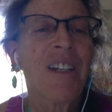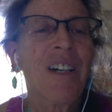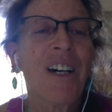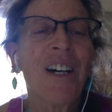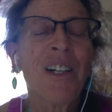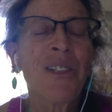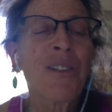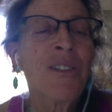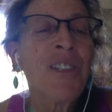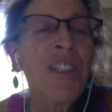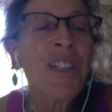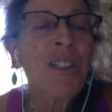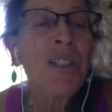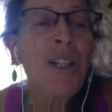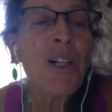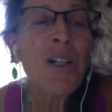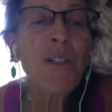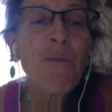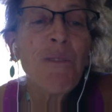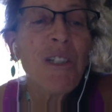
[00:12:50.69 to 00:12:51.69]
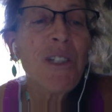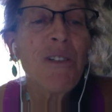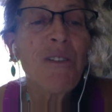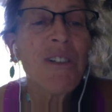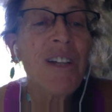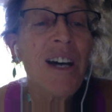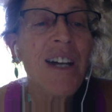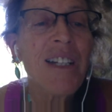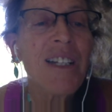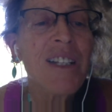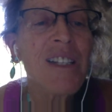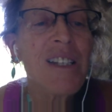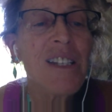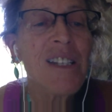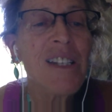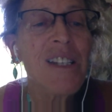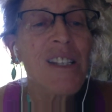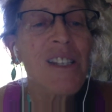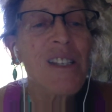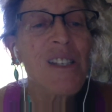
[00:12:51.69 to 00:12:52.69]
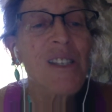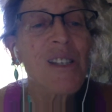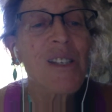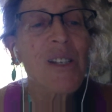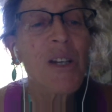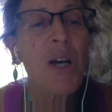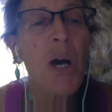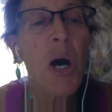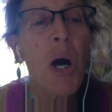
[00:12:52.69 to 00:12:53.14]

Utterly alone we do not exist,